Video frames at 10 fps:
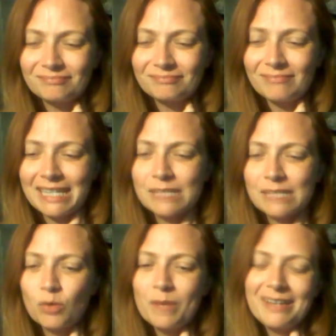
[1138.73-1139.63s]
It's
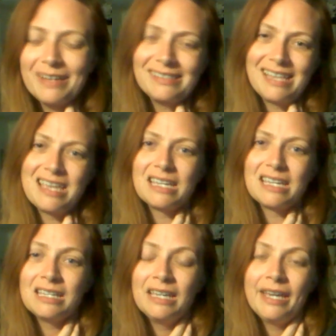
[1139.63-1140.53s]
more about saying,
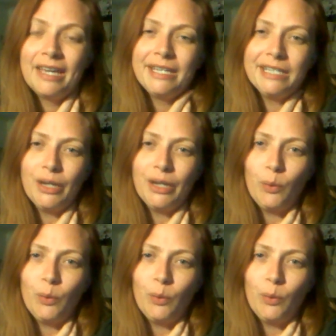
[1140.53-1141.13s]
you know, we